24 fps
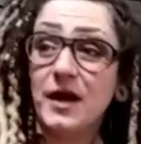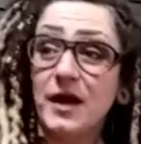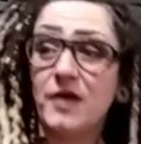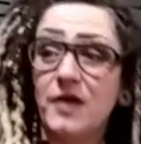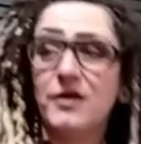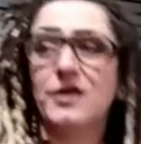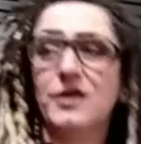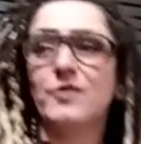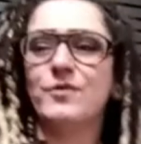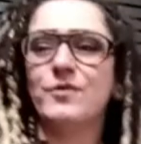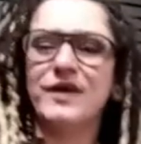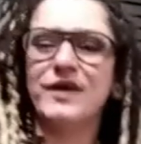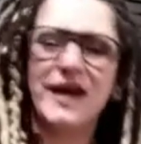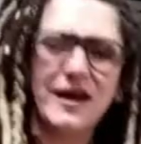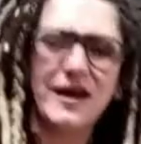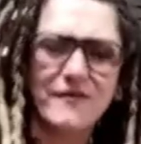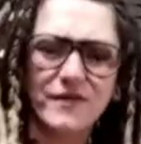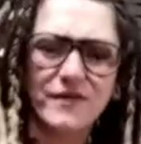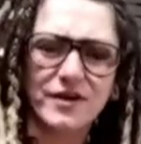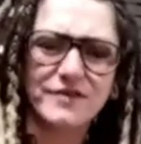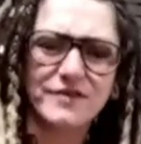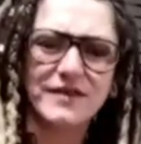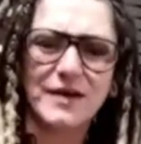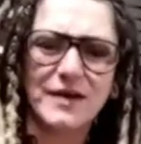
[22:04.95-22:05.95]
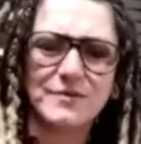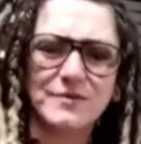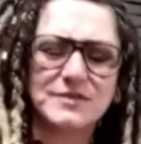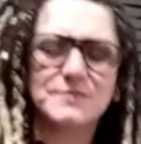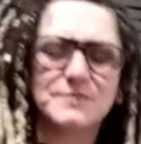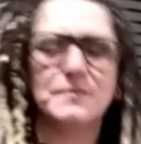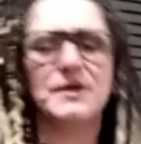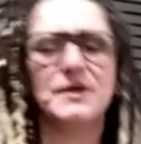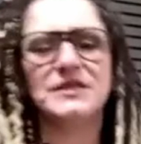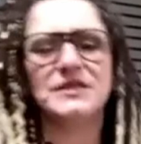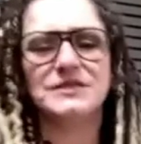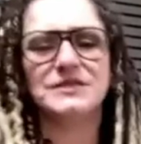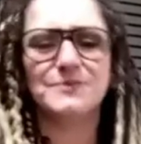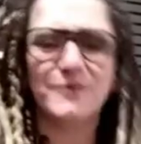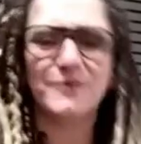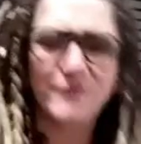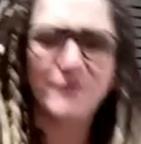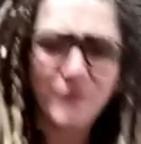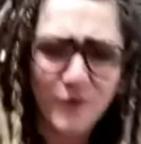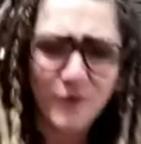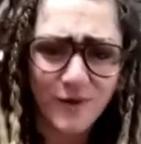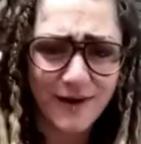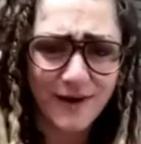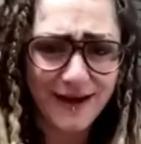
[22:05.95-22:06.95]
to get married or whatever, and that was
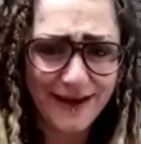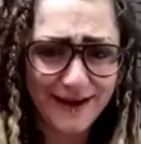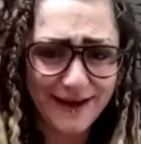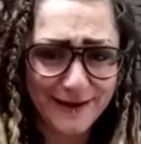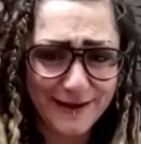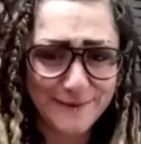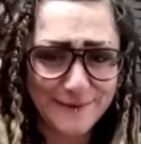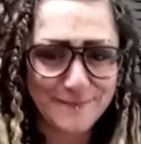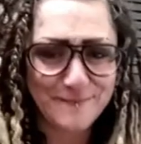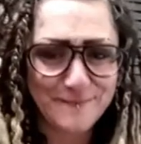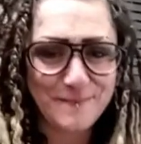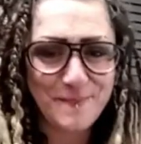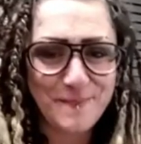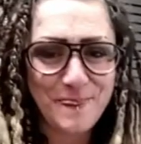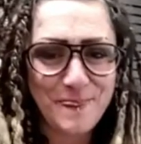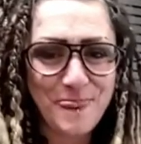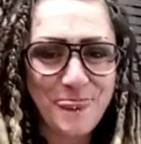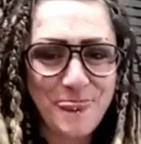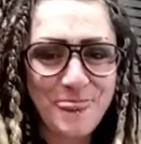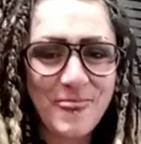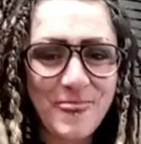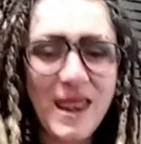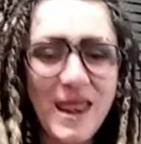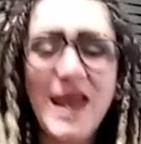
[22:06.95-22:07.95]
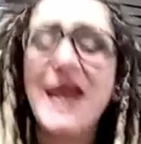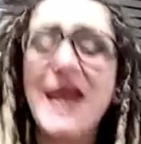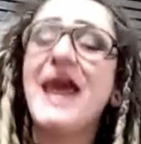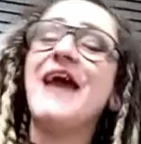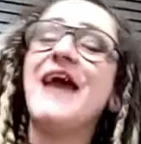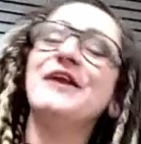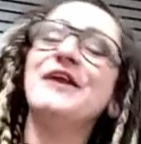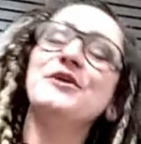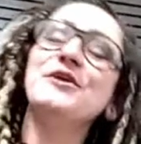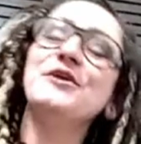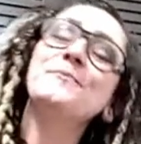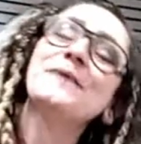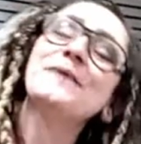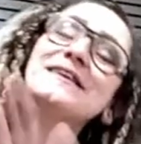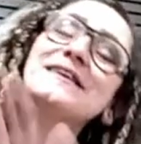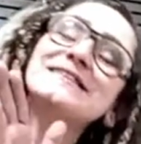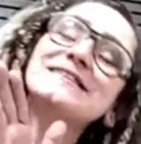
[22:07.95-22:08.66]
months beforehand, and